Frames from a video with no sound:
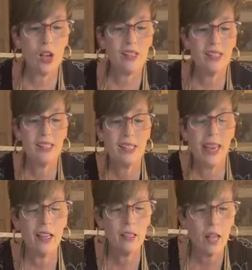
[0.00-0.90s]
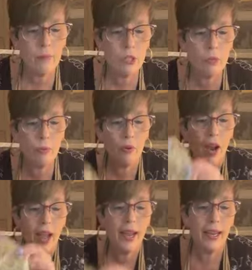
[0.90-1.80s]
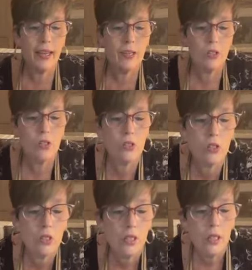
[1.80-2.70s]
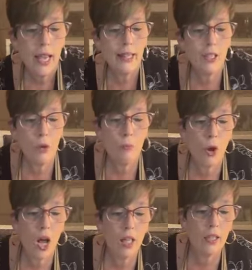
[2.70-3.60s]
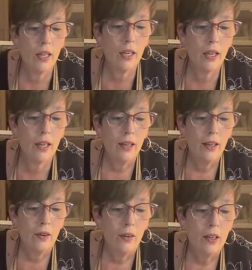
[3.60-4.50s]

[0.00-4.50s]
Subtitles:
those on sale? I'm surprised. Hello, Paula.